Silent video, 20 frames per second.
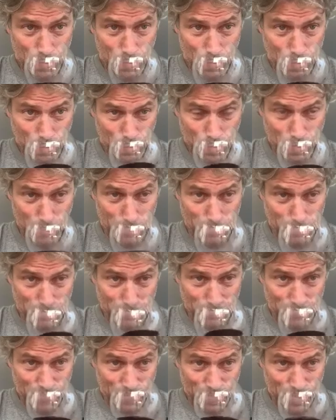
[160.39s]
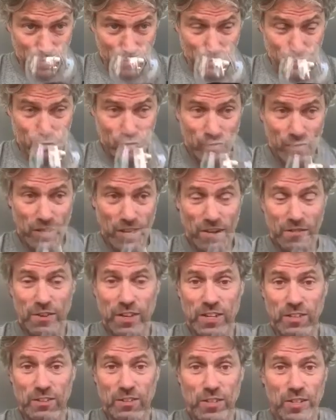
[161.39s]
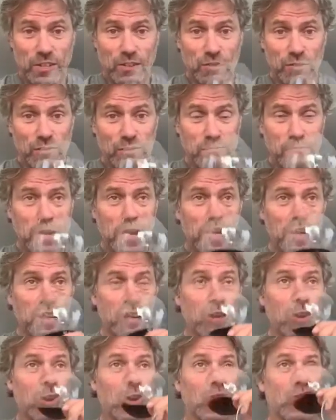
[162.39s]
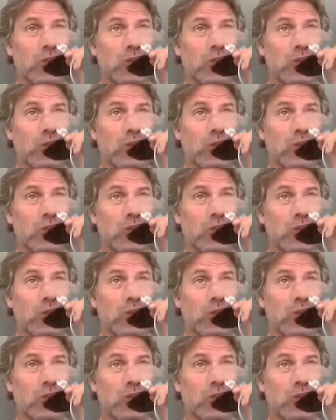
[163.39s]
Just see if you can still smell it.